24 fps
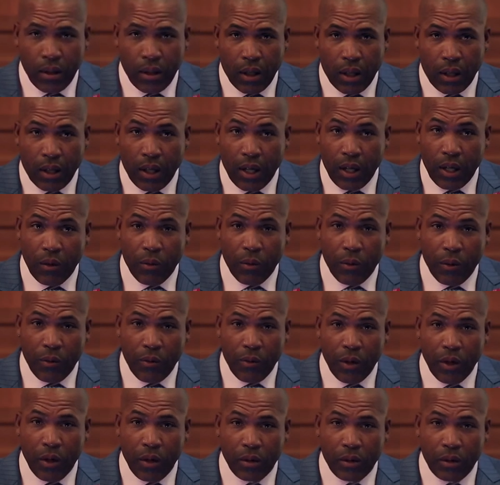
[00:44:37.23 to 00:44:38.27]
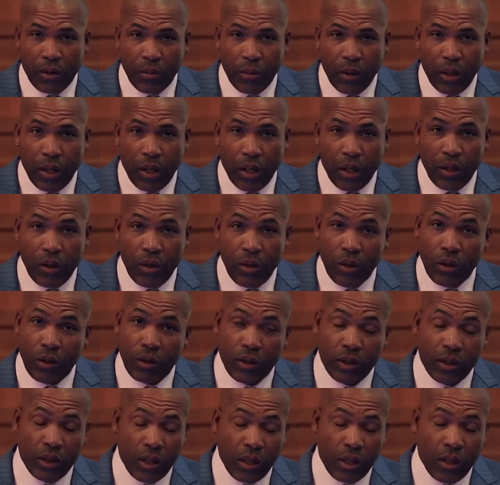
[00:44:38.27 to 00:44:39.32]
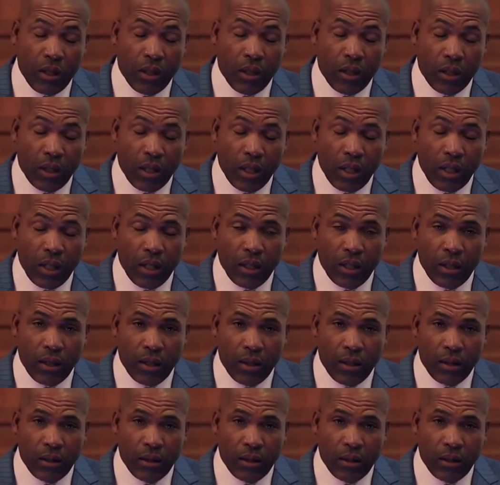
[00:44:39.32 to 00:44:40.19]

And then he revealed to me, and you'll see her again.